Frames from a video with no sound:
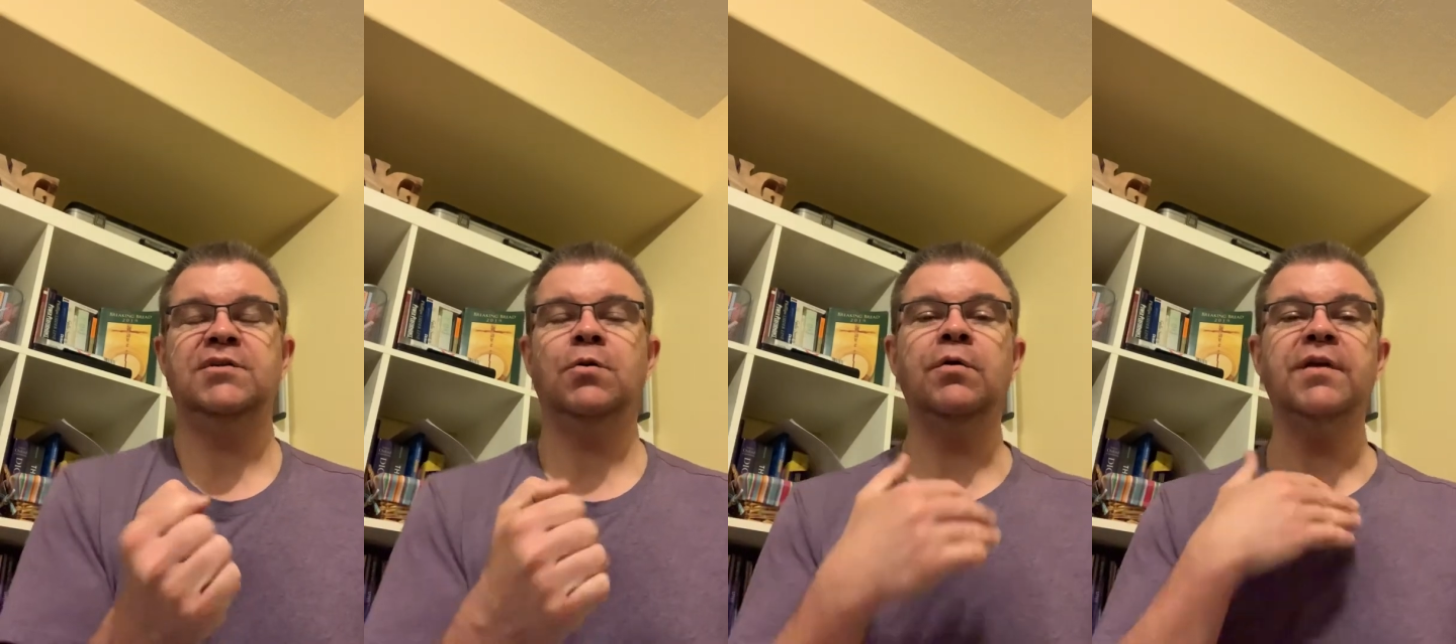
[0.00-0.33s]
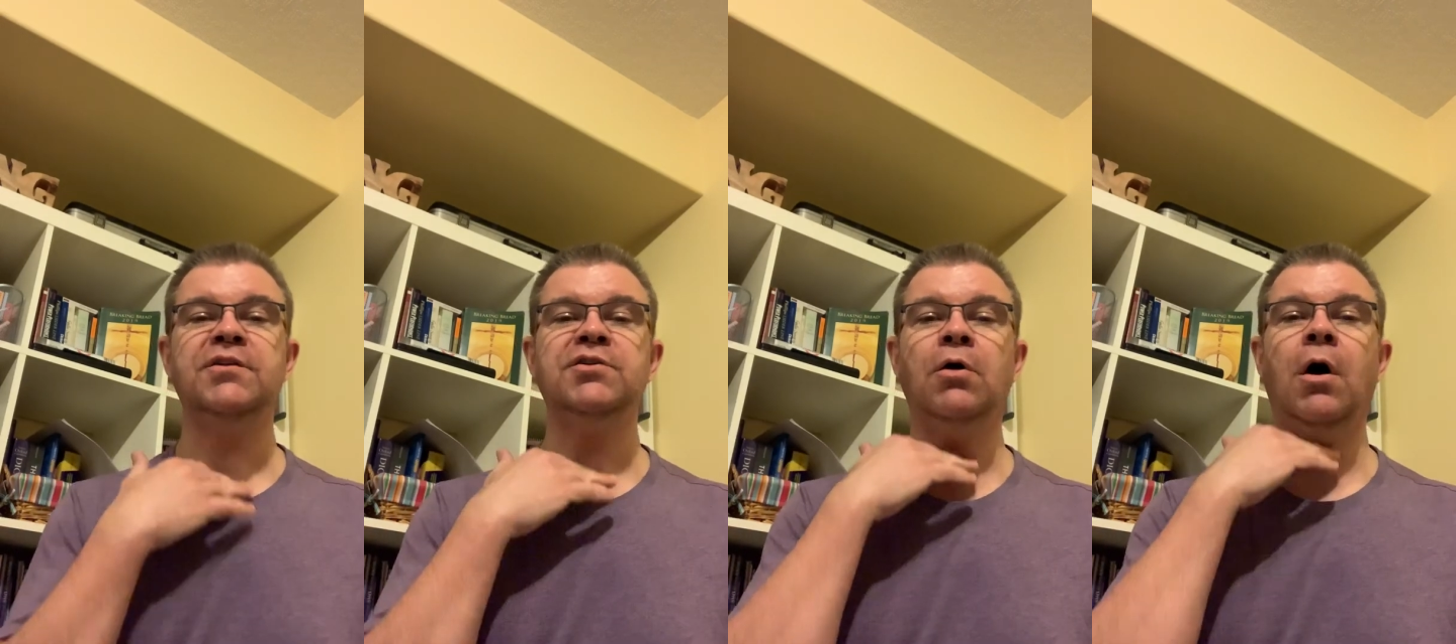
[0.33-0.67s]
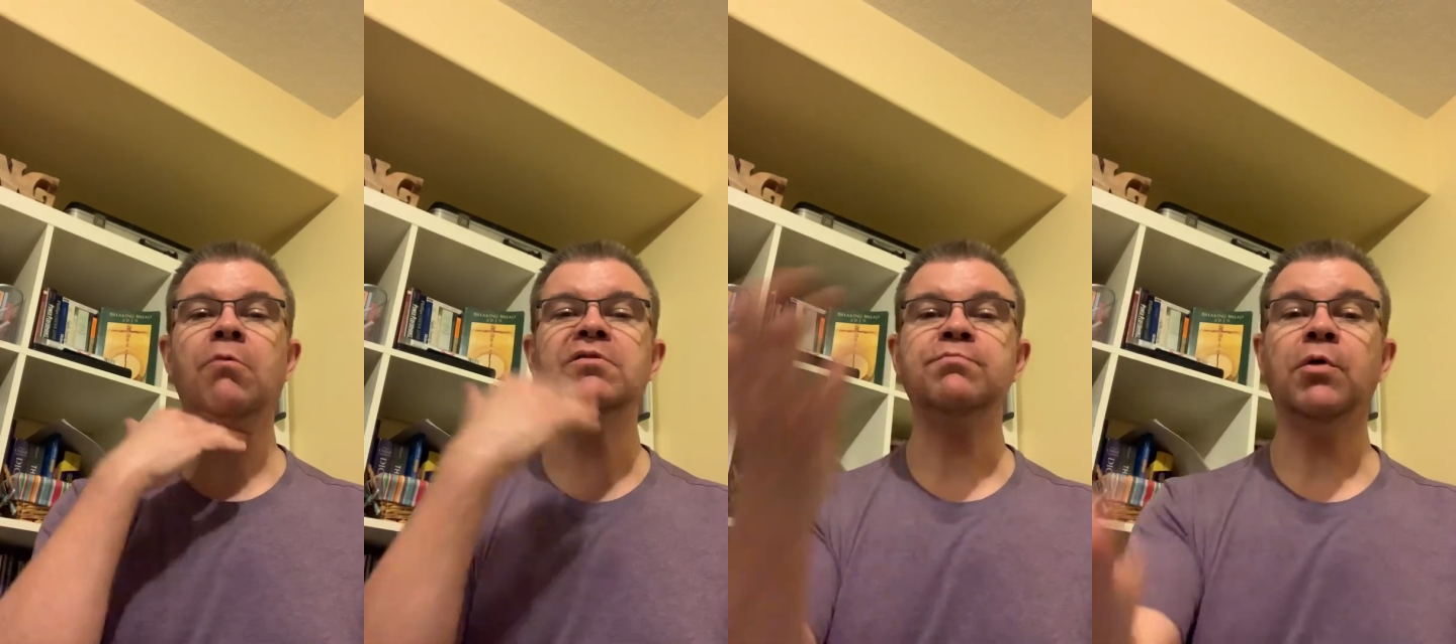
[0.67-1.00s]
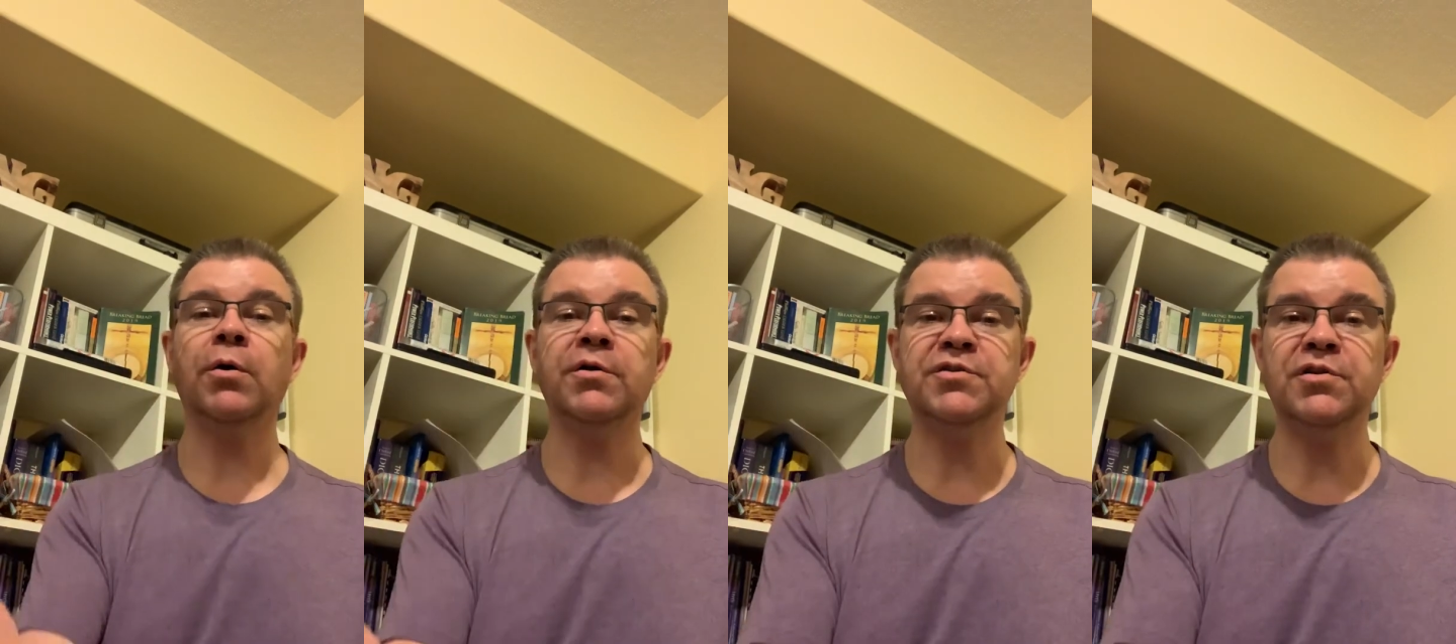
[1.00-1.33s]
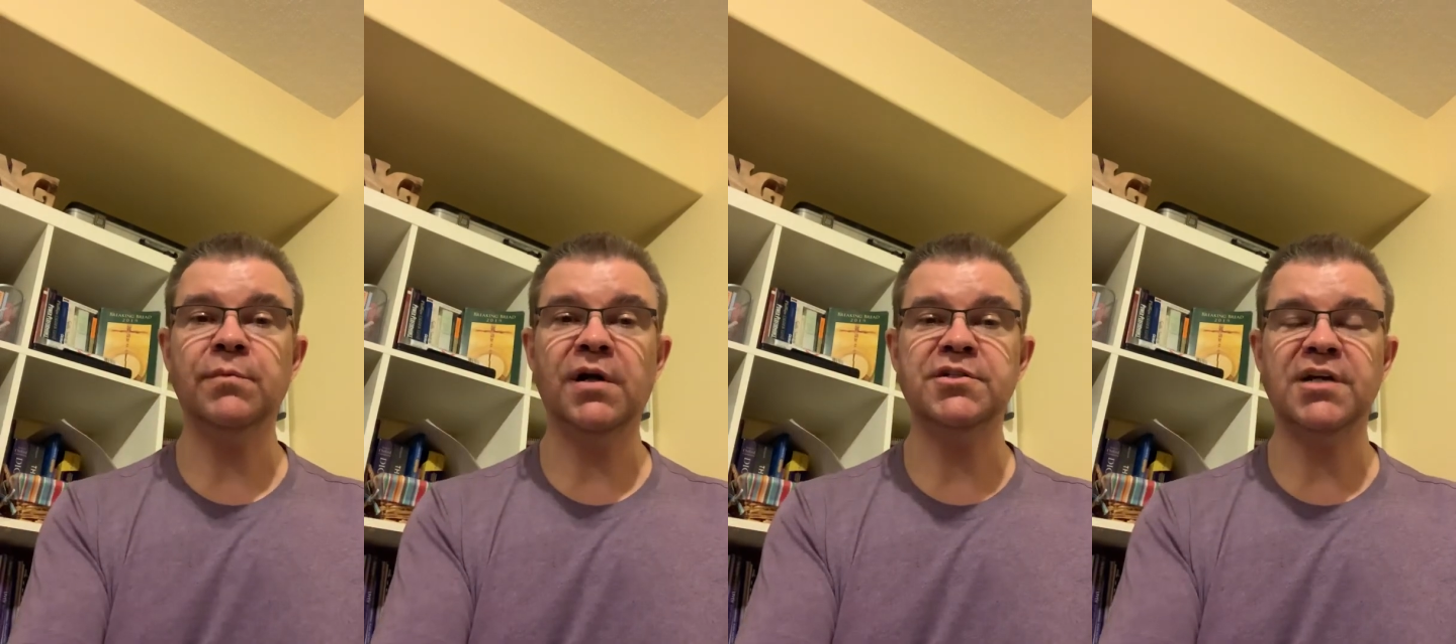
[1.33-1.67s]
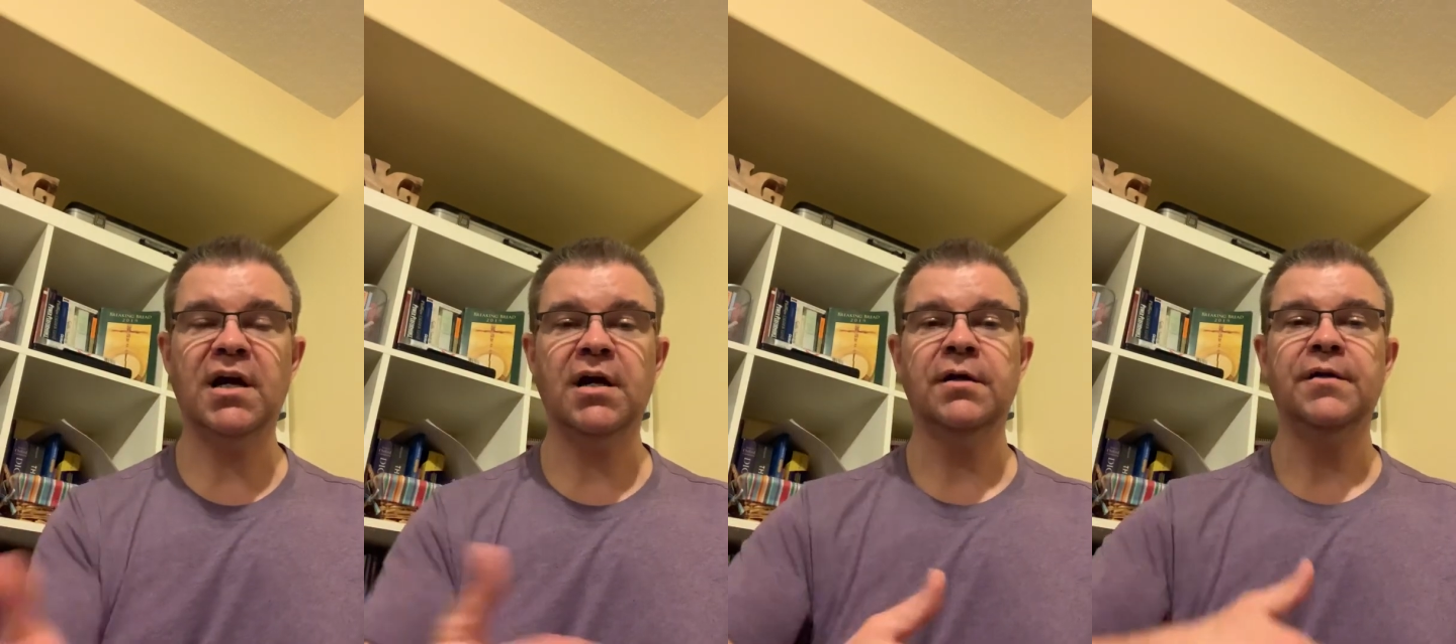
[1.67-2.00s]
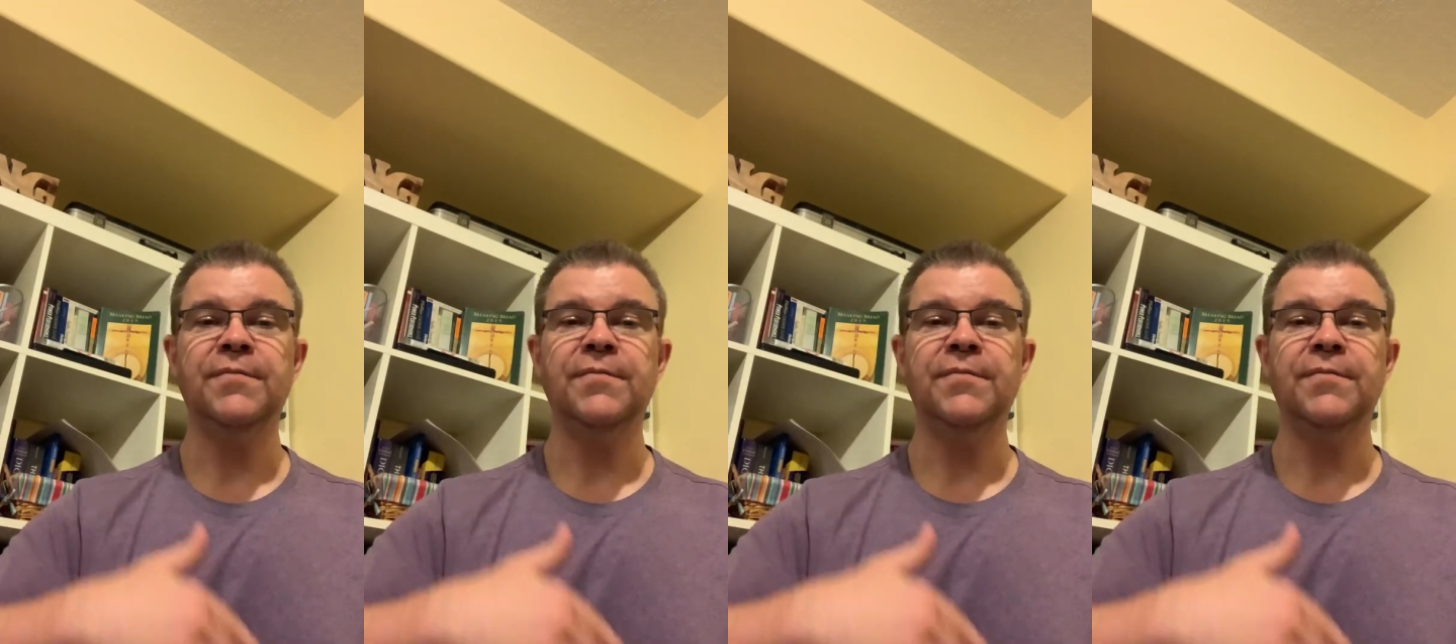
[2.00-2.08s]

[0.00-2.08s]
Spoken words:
or that you're always blowing too much air.